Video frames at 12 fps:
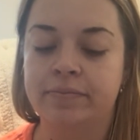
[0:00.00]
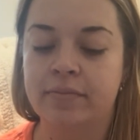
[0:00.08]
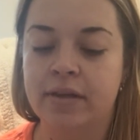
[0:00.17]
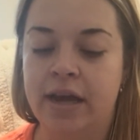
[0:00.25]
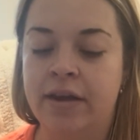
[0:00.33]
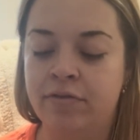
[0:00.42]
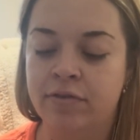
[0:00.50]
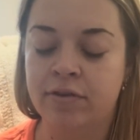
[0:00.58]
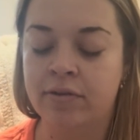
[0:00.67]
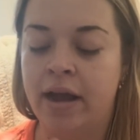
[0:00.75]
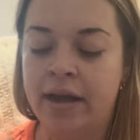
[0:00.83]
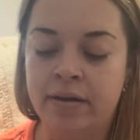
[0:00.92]

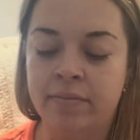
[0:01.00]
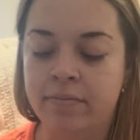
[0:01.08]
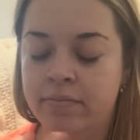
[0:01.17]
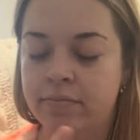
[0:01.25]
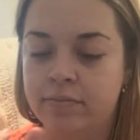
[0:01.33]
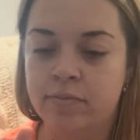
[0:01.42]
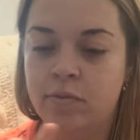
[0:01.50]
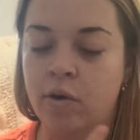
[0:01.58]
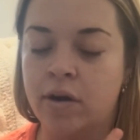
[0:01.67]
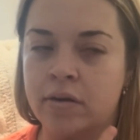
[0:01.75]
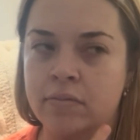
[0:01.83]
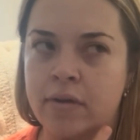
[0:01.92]
infrared,
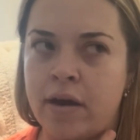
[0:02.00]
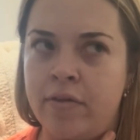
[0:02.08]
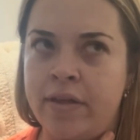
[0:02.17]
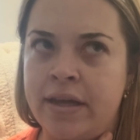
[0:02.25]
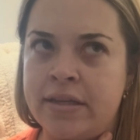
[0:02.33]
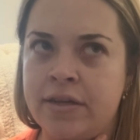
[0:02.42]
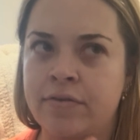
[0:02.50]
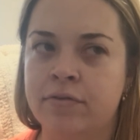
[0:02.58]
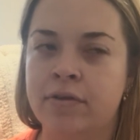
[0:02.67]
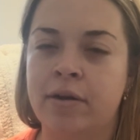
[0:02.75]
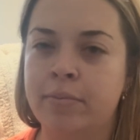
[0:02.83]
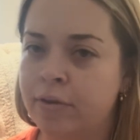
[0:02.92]
or I don't think it's
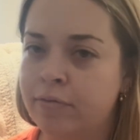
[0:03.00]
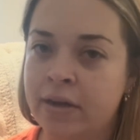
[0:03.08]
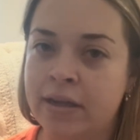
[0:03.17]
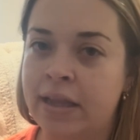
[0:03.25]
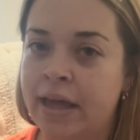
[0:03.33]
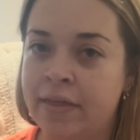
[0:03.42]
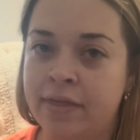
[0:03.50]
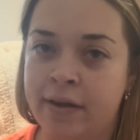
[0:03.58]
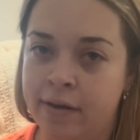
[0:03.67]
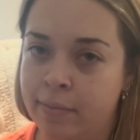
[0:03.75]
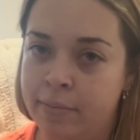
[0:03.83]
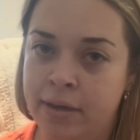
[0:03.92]
infrared, but red light
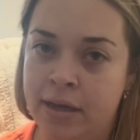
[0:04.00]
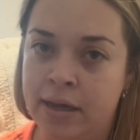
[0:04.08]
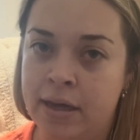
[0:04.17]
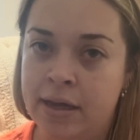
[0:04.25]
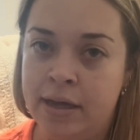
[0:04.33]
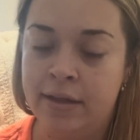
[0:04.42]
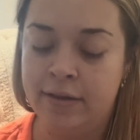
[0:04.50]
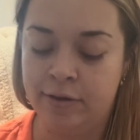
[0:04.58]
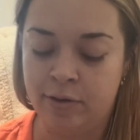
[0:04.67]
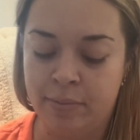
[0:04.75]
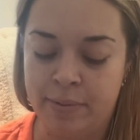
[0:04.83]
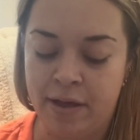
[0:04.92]
therapy
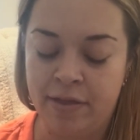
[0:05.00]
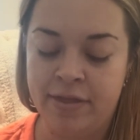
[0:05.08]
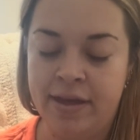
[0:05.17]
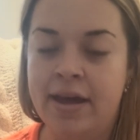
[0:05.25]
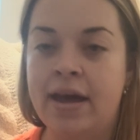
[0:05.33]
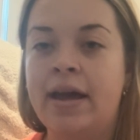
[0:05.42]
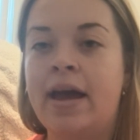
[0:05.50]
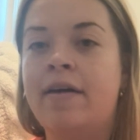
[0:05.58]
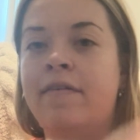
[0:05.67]
little belt thing I have.